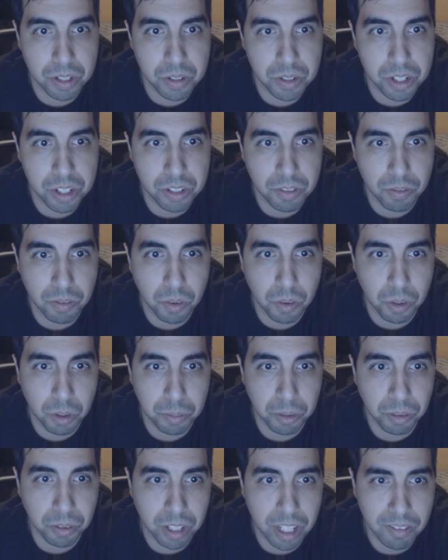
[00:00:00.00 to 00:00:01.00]
the sushi's
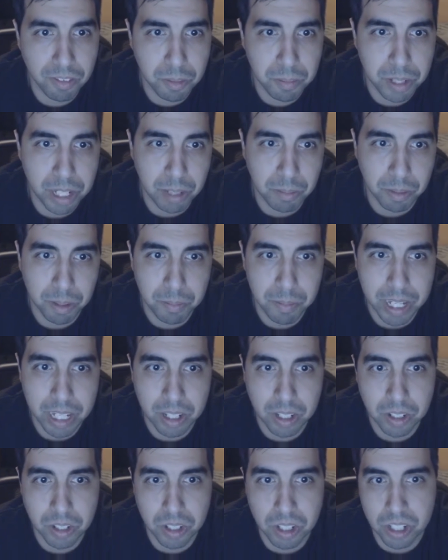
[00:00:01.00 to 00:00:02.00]
form, you'll never be able to
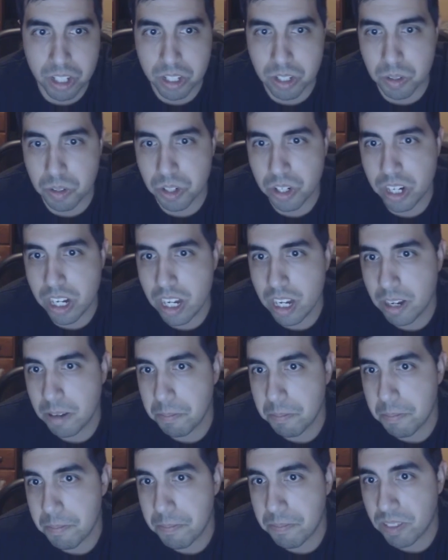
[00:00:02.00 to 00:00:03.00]
make good sushi.
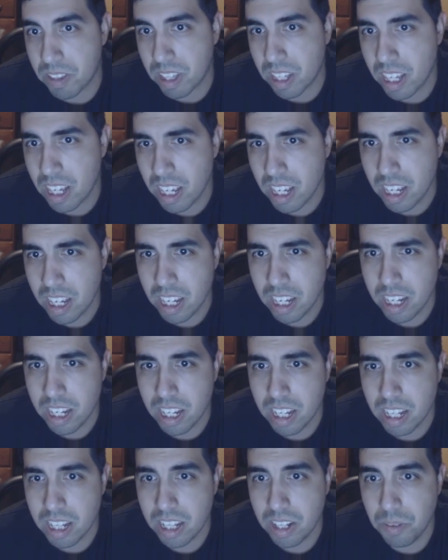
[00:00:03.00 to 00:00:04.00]

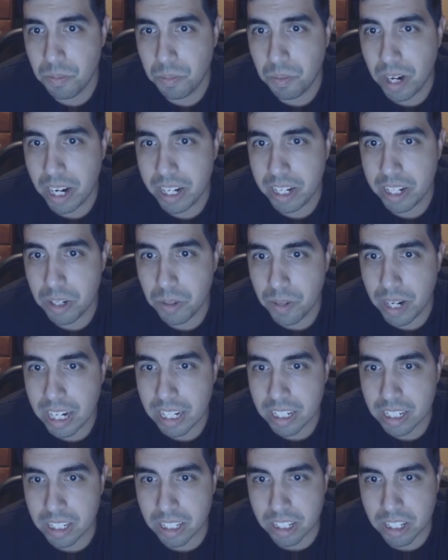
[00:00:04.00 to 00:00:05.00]
Then why do you
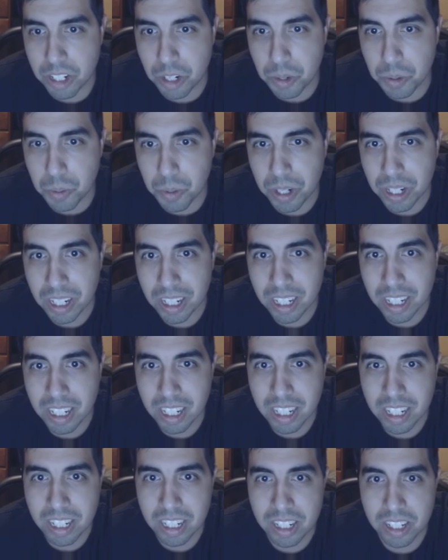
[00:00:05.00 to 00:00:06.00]
ask us to?
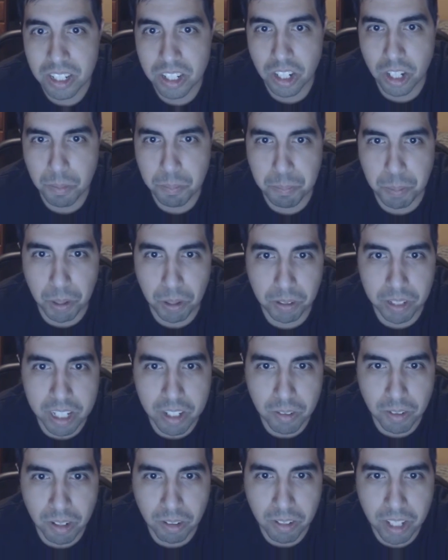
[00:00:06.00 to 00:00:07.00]
Shut up,
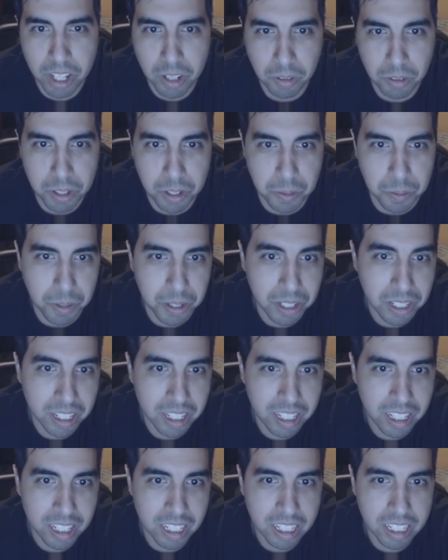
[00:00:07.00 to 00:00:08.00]
Baldy, or I'll kill you.
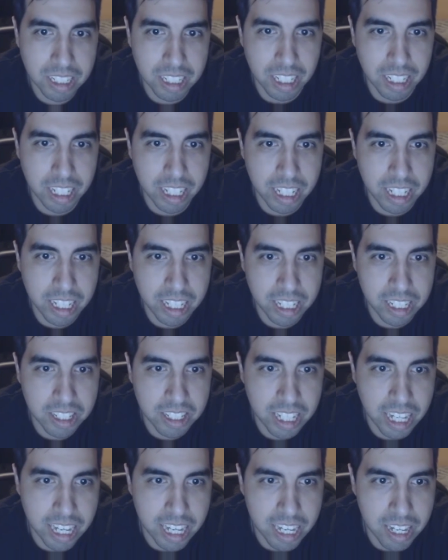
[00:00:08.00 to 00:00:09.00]
Got anything to
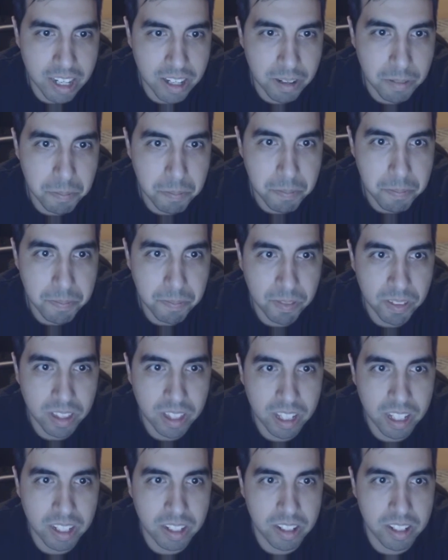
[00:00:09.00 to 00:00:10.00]
say?
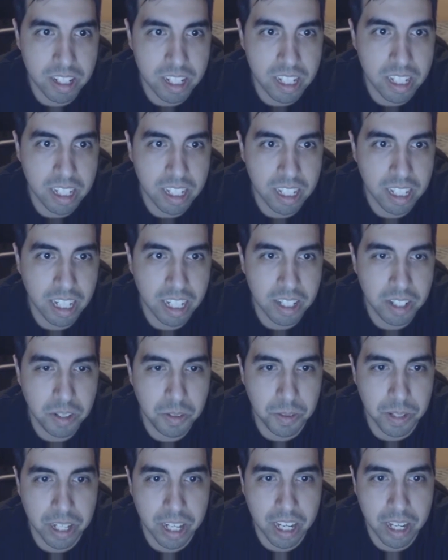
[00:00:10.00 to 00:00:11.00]
See, I
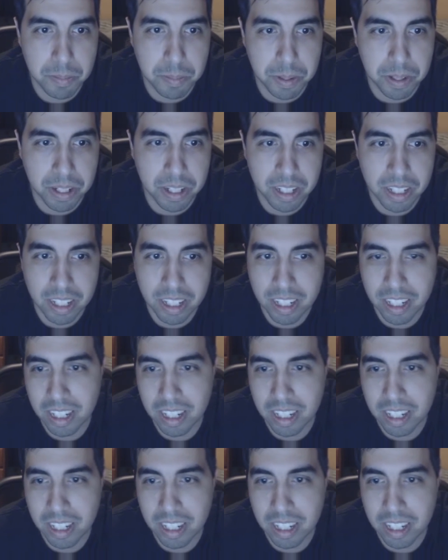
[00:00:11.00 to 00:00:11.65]
knew it happened.